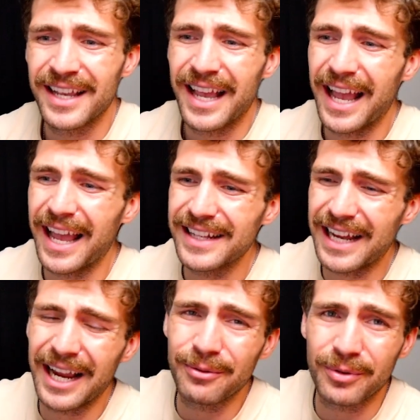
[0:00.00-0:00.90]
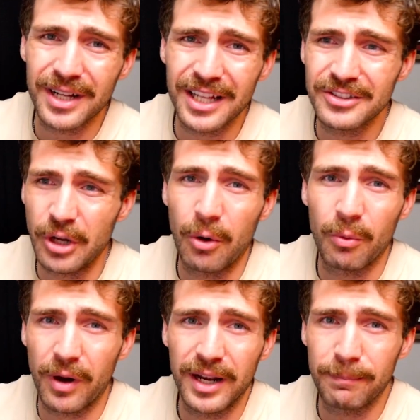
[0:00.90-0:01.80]
and I really don't
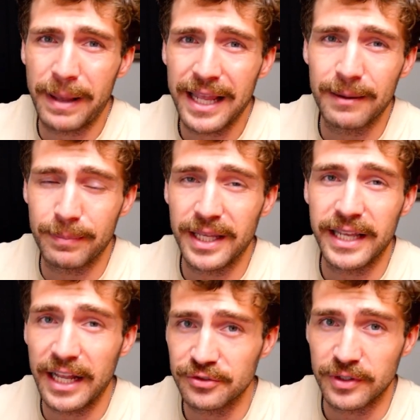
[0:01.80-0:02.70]
want to pay a big entry